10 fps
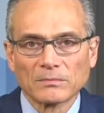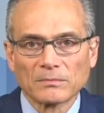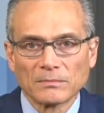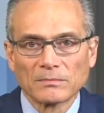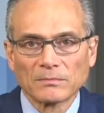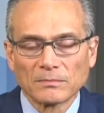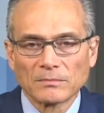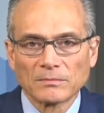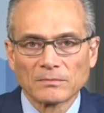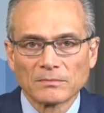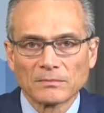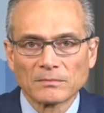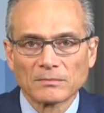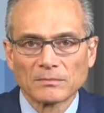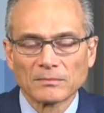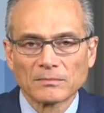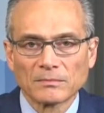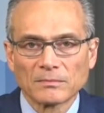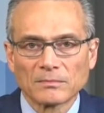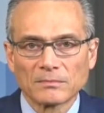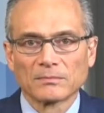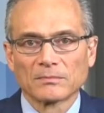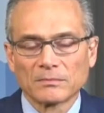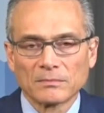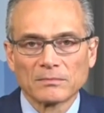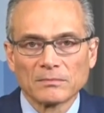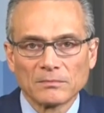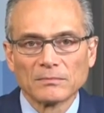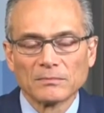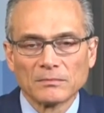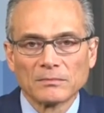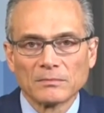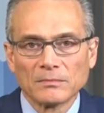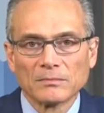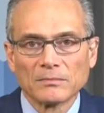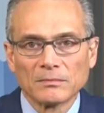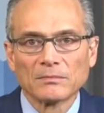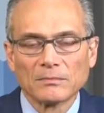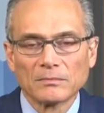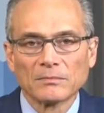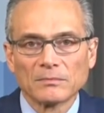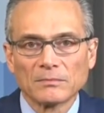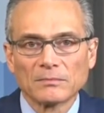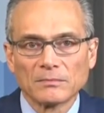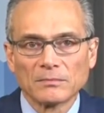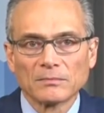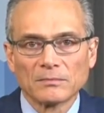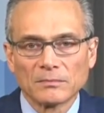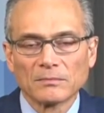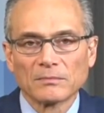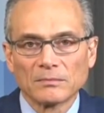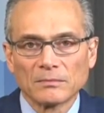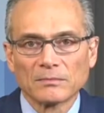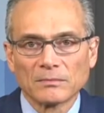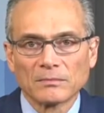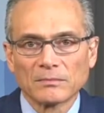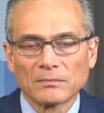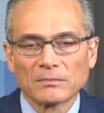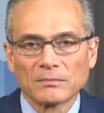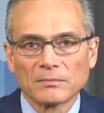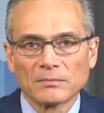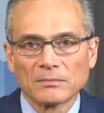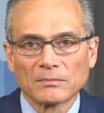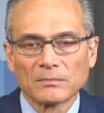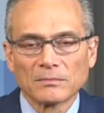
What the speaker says: The person shown says nothing.